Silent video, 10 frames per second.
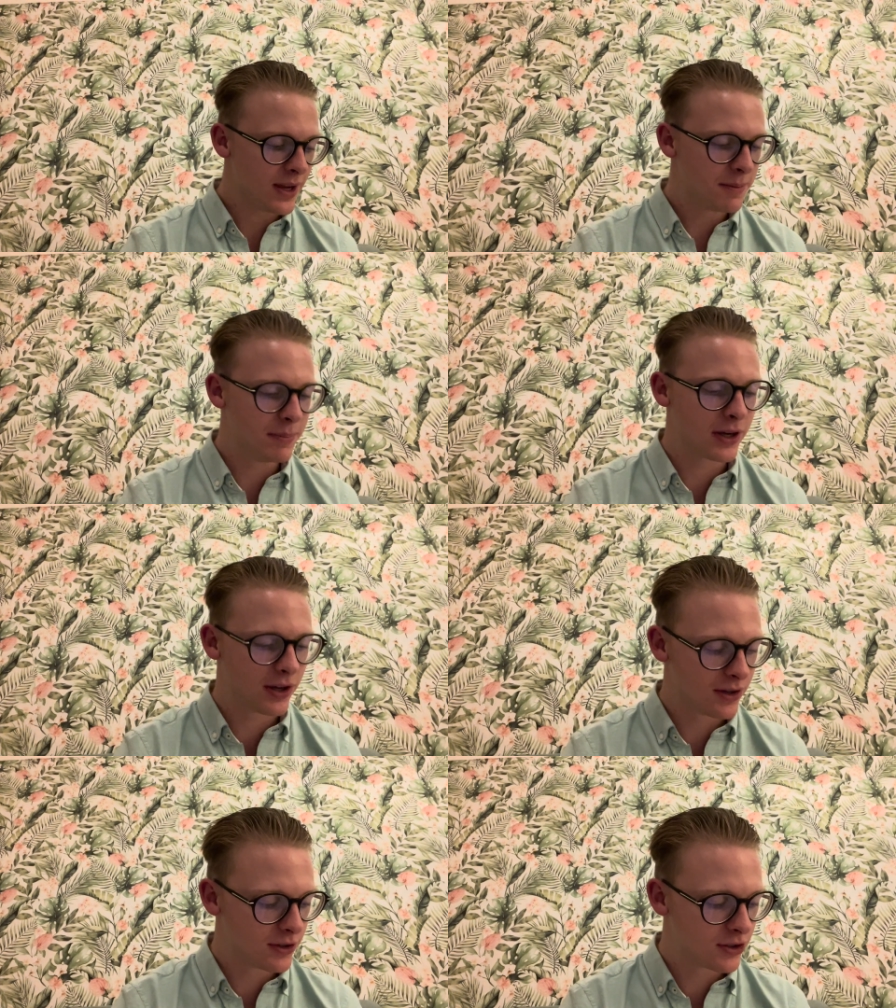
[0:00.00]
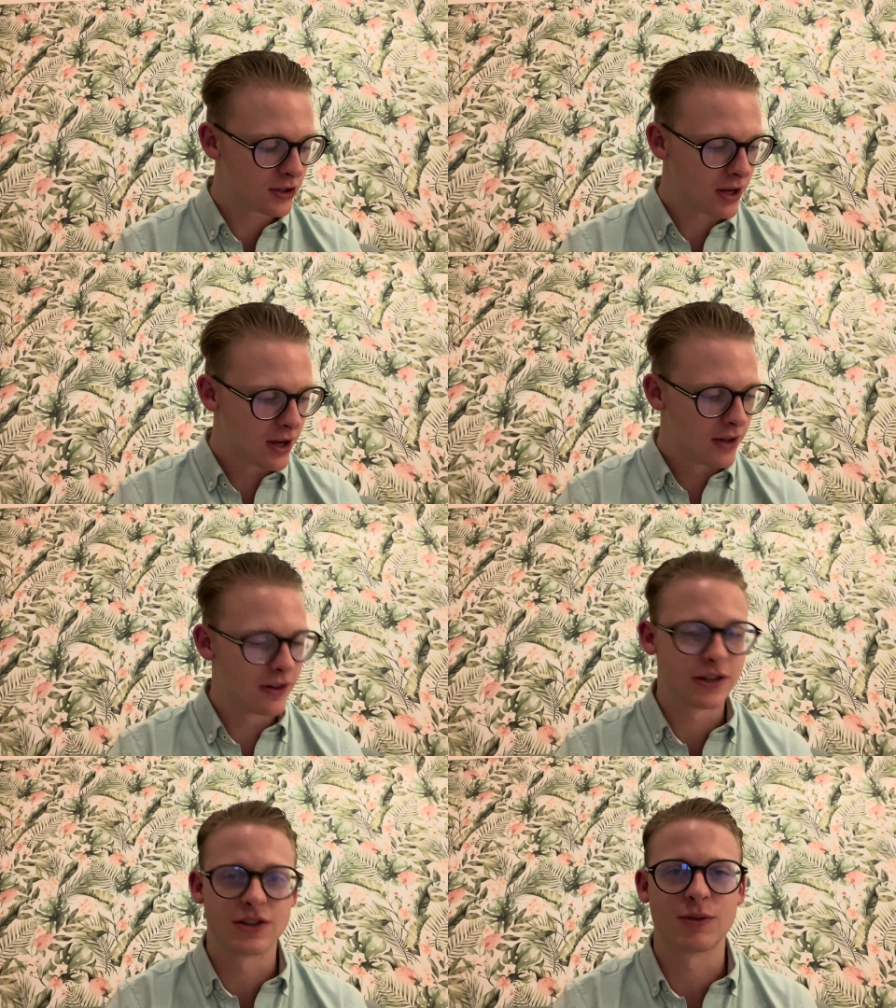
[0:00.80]
because
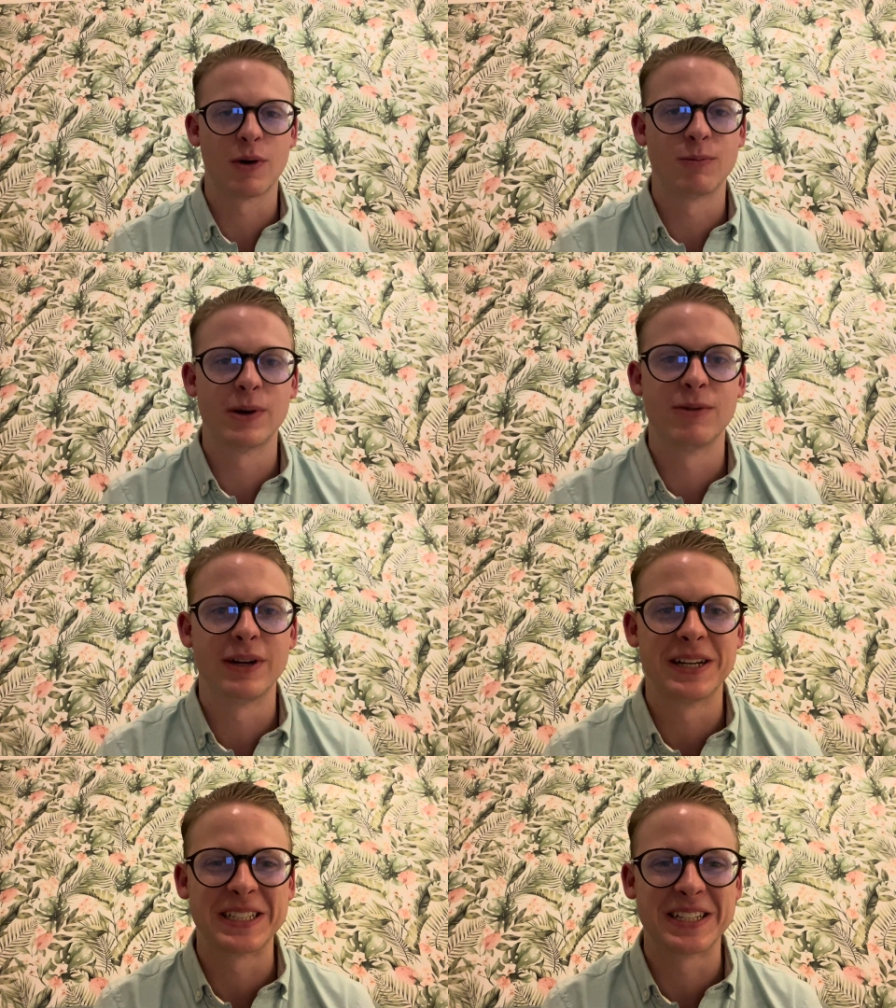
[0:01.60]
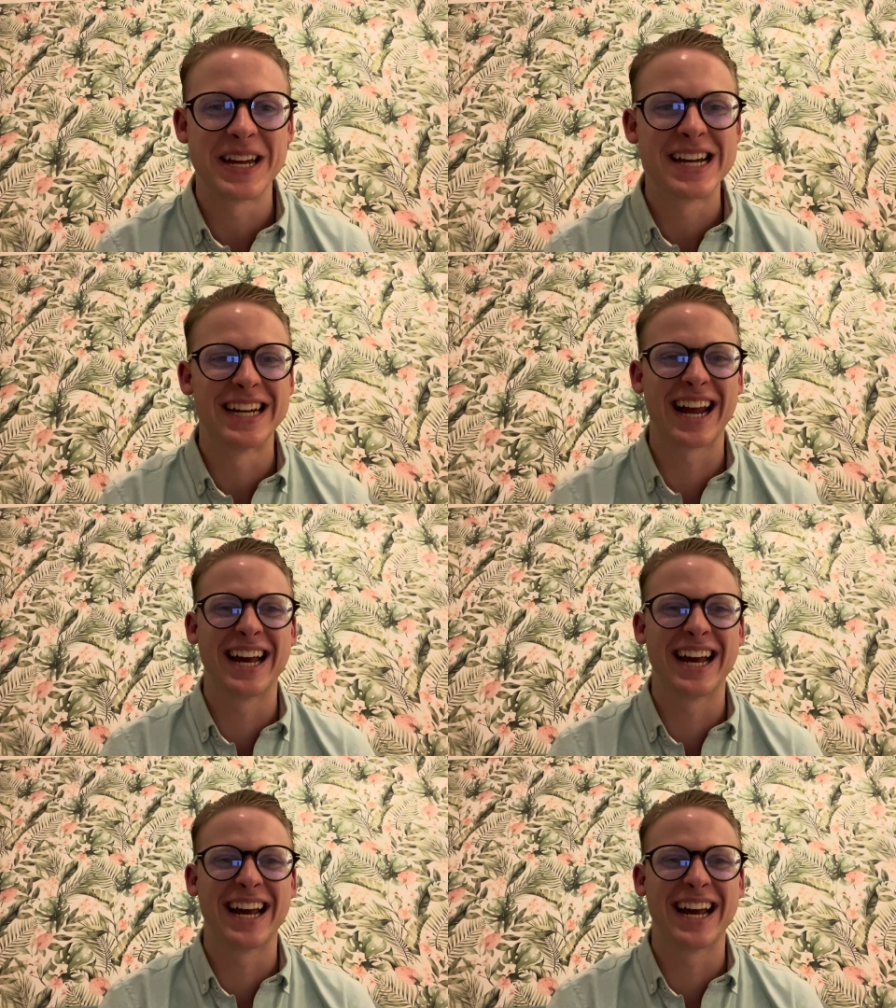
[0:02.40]
this is the one we're reading today.